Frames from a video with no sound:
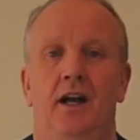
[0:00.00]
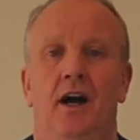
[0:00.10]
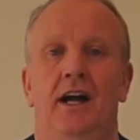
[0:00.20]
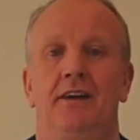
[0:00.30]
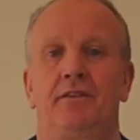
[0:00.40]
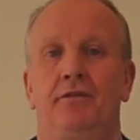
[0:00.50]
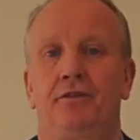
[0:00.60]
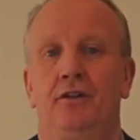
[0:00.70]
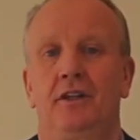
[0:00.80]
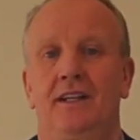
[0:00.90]
I have a
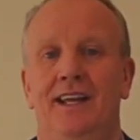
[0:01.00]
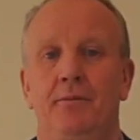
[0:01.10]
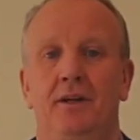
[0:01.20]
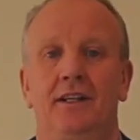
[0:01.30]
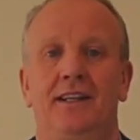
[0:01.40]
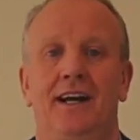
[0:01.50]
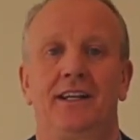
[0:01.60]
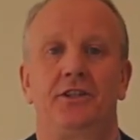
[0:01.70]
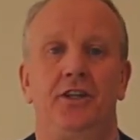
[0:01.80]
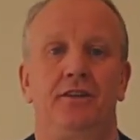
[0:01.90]
full chemical
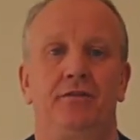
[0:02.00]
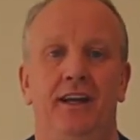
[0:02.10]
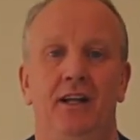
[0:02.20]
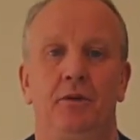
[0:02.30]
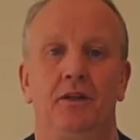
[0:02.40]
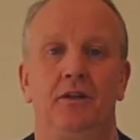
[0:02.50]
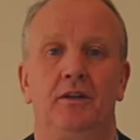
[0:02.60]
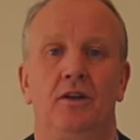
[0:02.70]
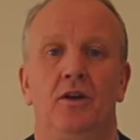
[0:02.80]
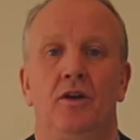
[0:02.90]
data sheet available
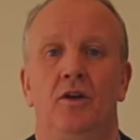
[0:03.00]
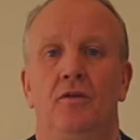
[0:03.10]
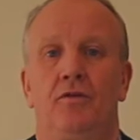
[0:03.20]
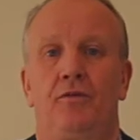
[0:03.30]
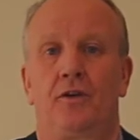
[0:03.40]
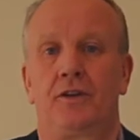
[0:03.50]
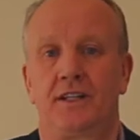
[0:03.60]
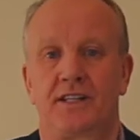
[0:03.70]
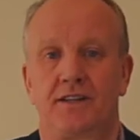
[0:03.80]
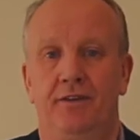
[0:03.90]
for the
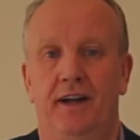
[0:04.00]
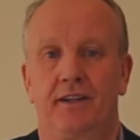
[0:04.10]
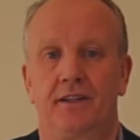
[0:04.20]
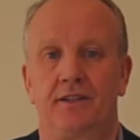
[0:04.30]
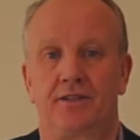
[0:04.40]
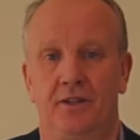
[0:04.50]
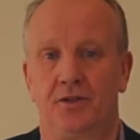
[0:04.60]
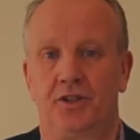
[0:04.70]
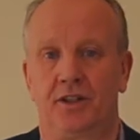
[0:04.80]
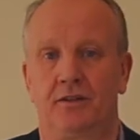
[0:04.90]
disinfectant
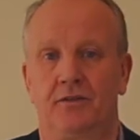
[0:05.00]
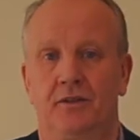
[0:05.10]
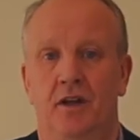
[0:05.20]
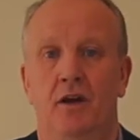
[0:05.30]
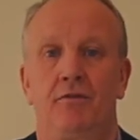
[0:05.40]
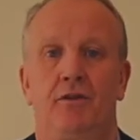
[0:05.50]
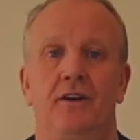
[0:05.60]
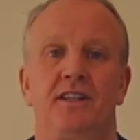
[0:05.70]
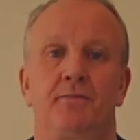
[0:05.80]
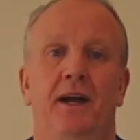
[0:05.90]
solution for
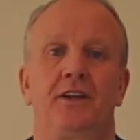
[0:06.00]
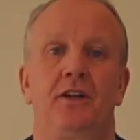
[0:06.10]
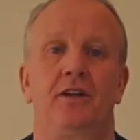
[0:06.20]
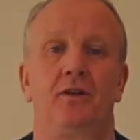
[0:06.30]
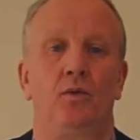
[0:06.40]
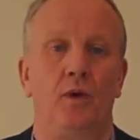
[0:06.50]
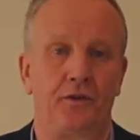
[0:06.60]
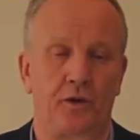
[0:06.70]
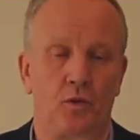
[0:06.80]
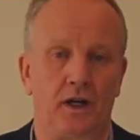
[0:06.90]
inspection when
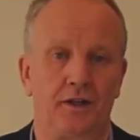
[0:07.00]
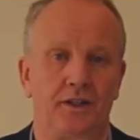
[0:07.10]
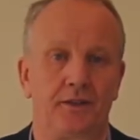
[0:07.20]
required.